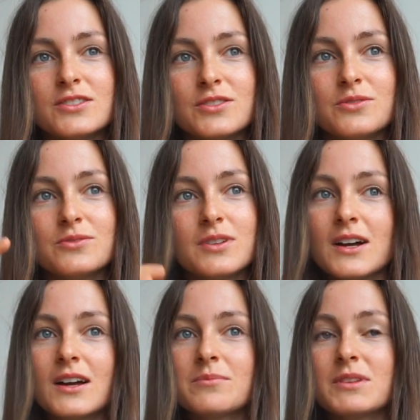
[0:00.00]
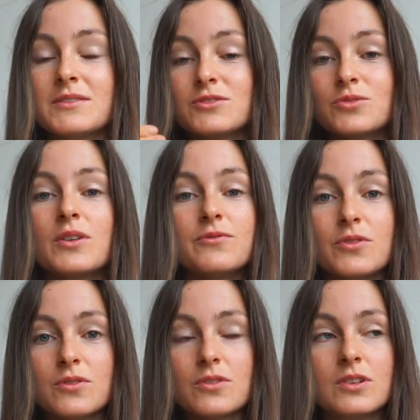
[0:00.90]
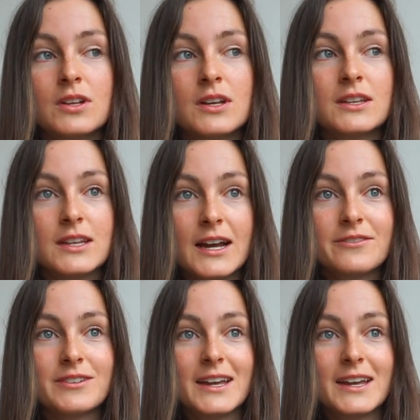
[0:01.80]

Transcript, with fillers: to live a joyful life.